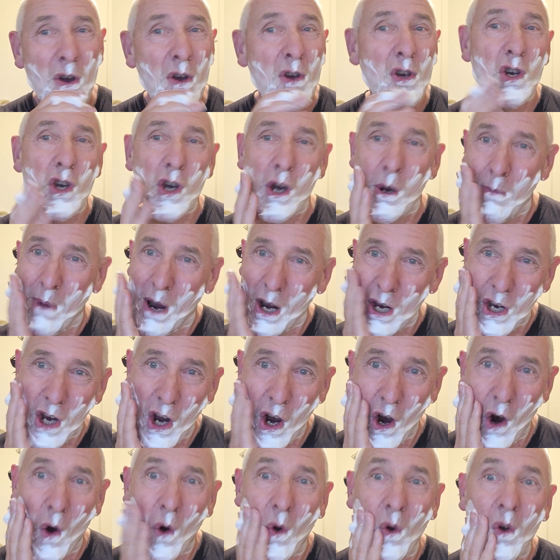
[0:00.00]
Smash
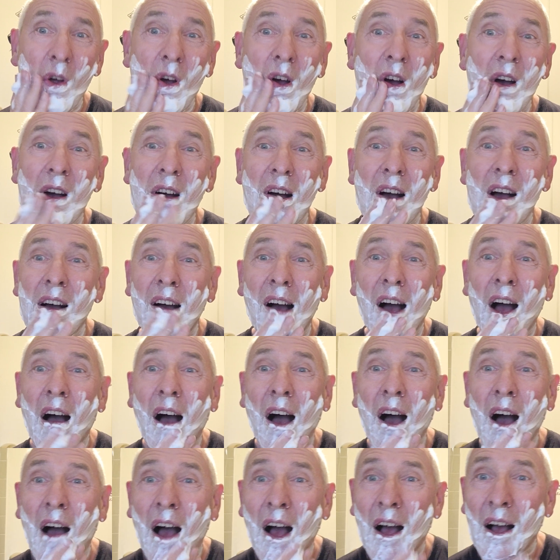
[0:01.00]
it on.
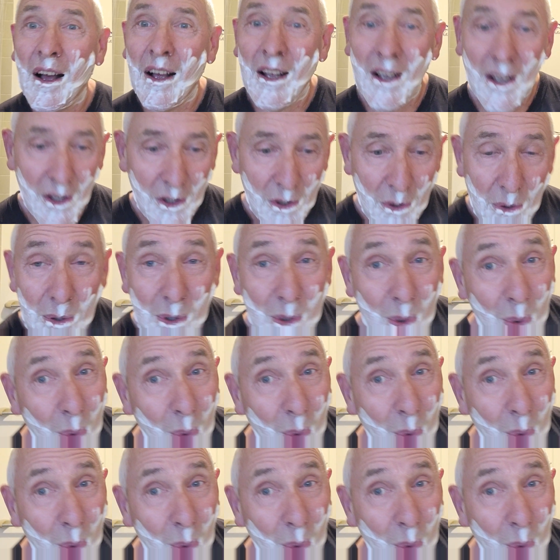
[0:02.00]
Use